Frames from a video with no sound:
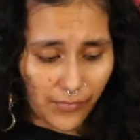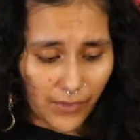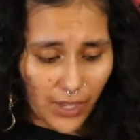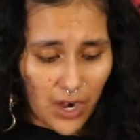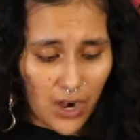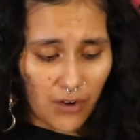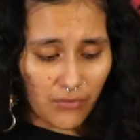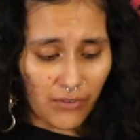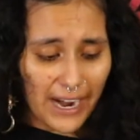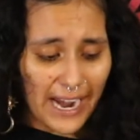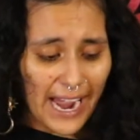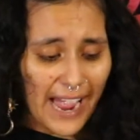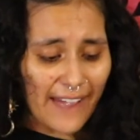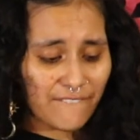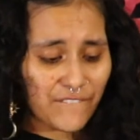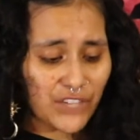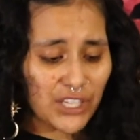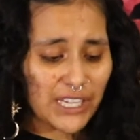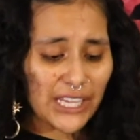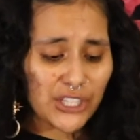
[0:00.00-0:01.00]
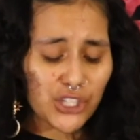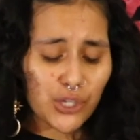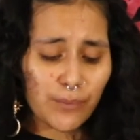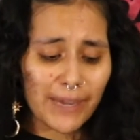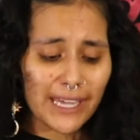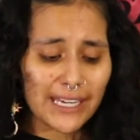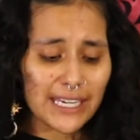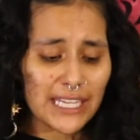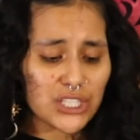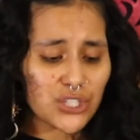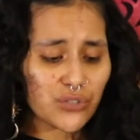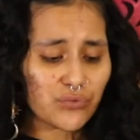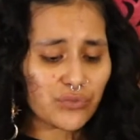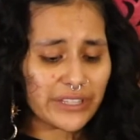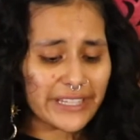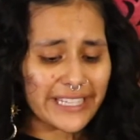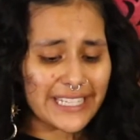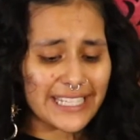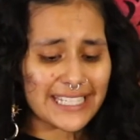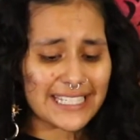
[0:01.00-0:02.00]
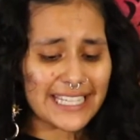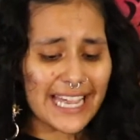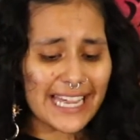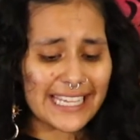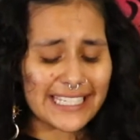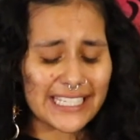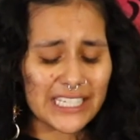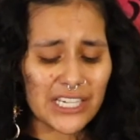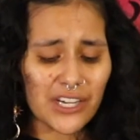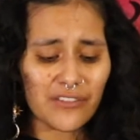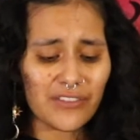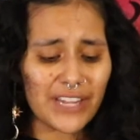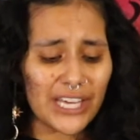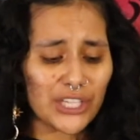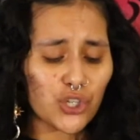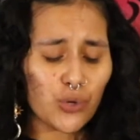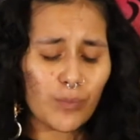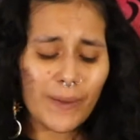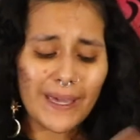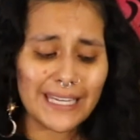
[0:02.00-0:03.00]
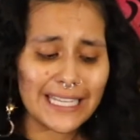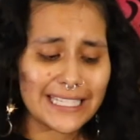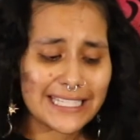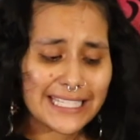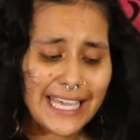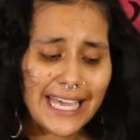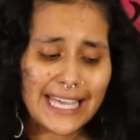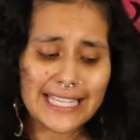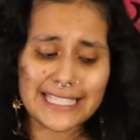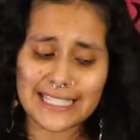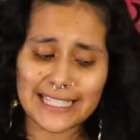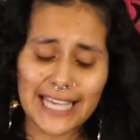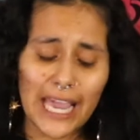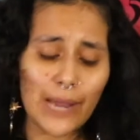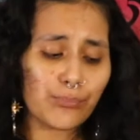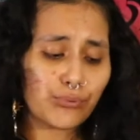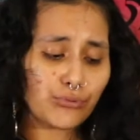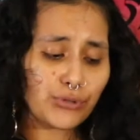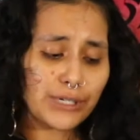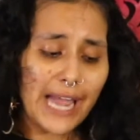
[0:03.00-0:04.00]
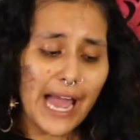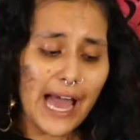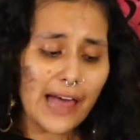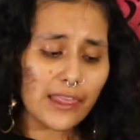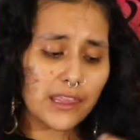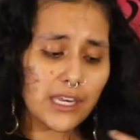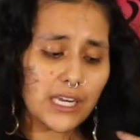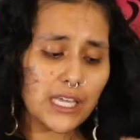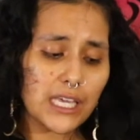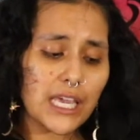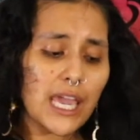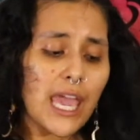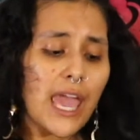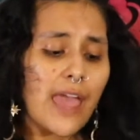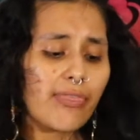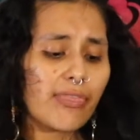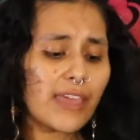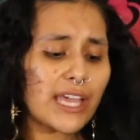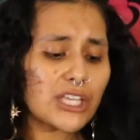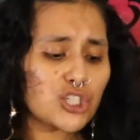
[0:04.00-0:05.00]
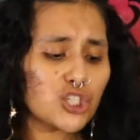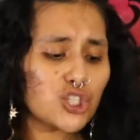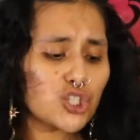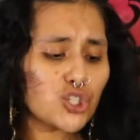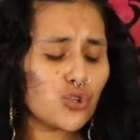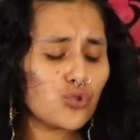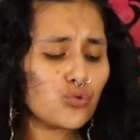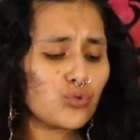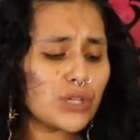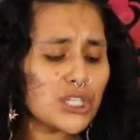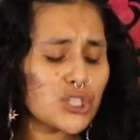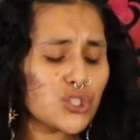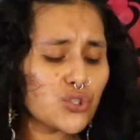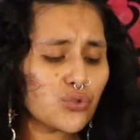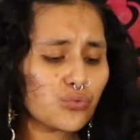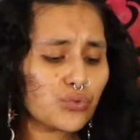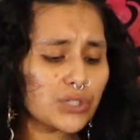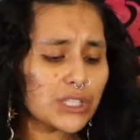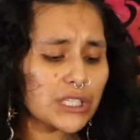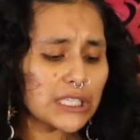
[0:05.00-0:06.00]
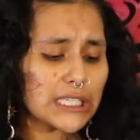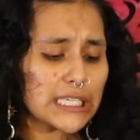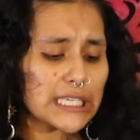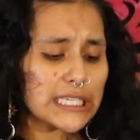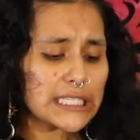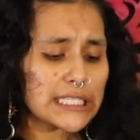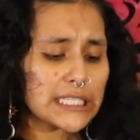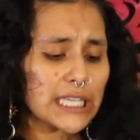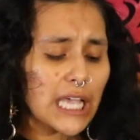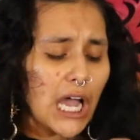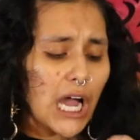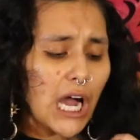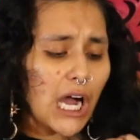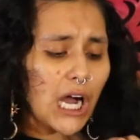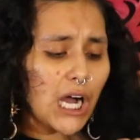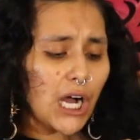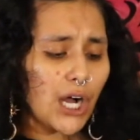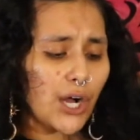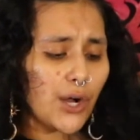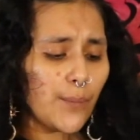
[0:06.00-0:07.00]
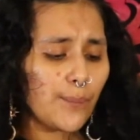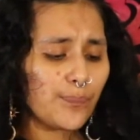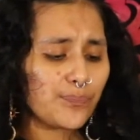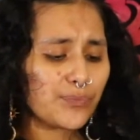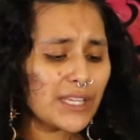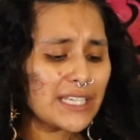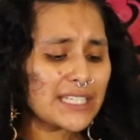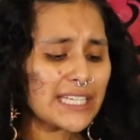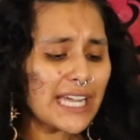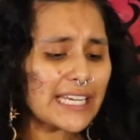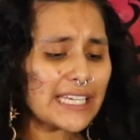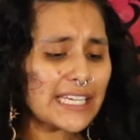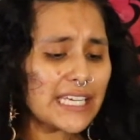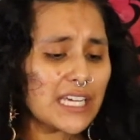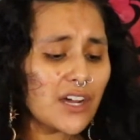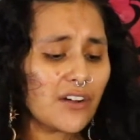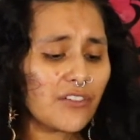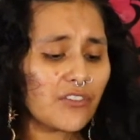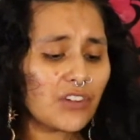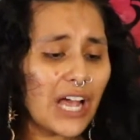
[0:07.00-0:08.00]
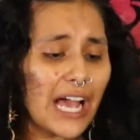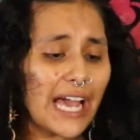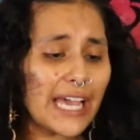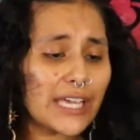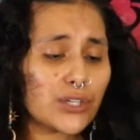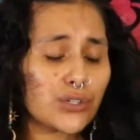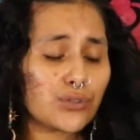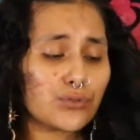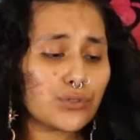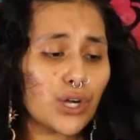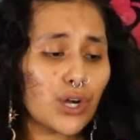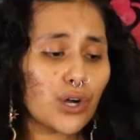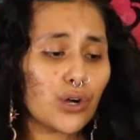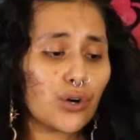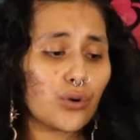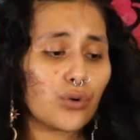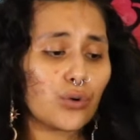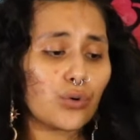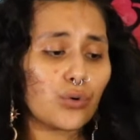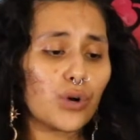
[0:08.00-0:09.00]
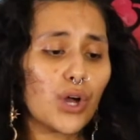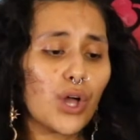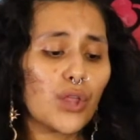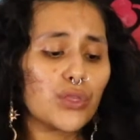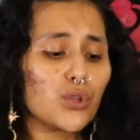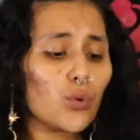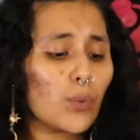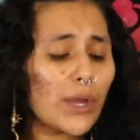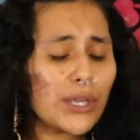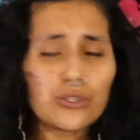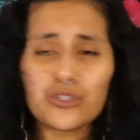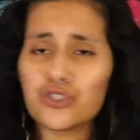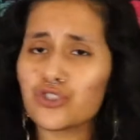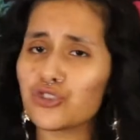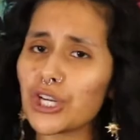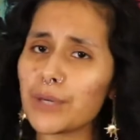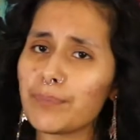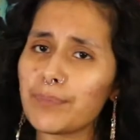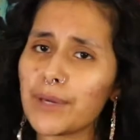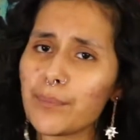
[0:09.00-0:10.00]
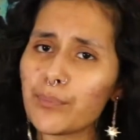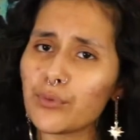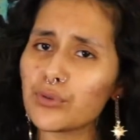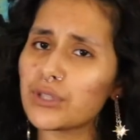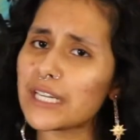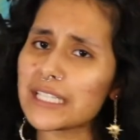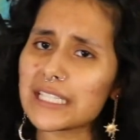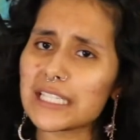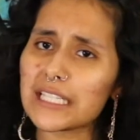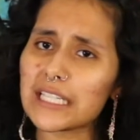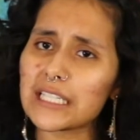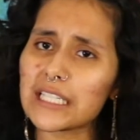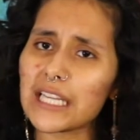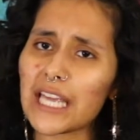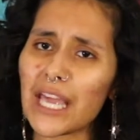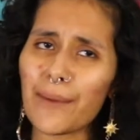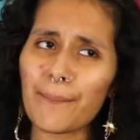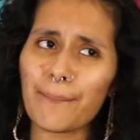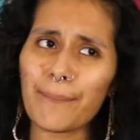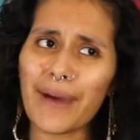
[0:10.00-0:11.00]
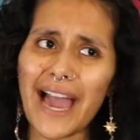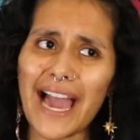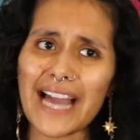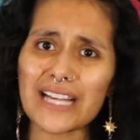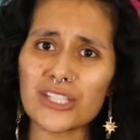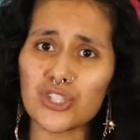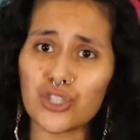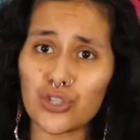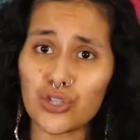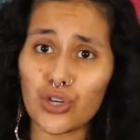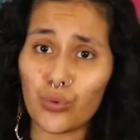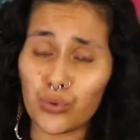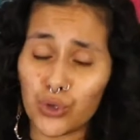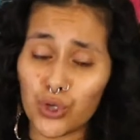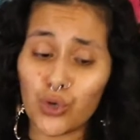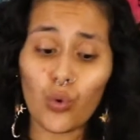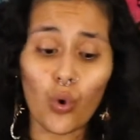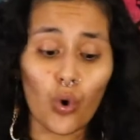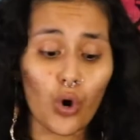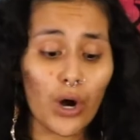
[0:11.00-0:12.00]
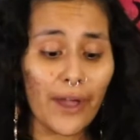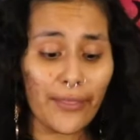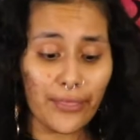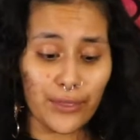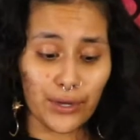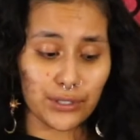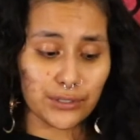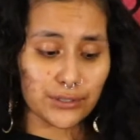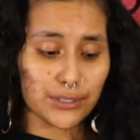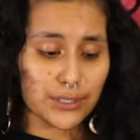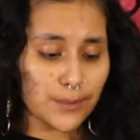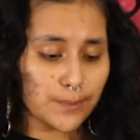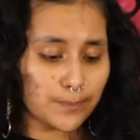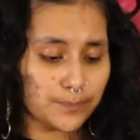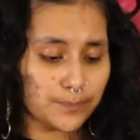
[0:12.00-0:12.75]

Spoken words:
All right, I feel like you may need to release this idea of like you may need to escape reality, that you need to release this idea of like, you know, the way you treat people doesn't impact, you know, you or others.